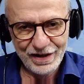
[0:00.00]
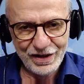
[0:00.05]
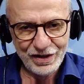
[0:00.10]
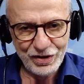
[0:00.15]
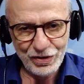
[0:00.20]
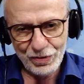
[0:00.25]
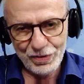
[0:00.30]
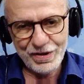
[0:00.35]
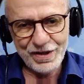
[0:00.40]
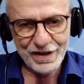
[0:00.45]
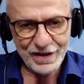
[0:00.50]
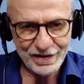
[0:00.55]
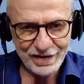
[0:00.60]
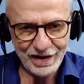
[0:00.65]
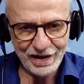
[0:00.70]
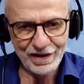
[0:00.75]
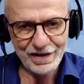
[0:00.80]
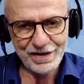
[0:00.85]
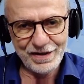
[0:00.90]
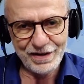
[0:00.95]
you said,
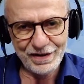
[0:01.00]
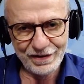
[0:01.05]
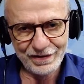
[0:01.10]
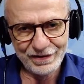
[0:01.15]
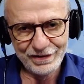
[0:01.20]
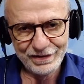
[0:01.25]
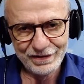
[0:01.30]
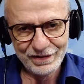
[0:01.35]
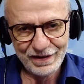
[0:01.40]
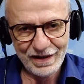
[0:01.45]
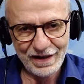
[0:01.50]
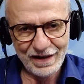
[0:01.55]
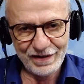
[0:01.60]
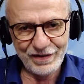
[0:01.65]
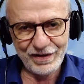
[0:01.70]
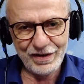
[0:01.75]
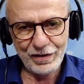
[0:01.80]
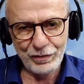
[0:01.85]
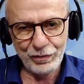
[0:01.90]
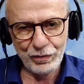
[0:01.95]
I said, and
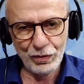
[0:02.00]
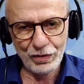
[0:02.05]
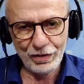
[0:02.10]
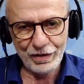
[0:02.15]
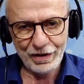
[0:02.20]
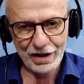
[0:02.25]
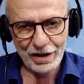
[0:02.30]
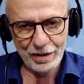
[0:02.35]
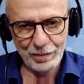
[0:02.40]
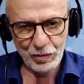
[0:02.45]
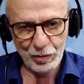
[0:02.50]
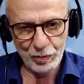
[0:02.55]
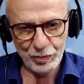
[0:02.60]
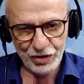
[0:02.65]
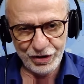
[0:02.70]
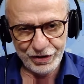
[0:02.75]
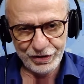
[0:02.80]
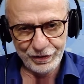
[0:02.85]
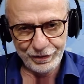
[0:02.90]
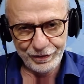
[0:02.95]
therefore I'm
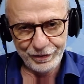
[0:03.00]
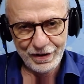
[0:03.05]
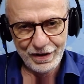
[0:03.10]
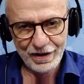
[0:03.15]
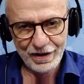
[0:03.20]
objective.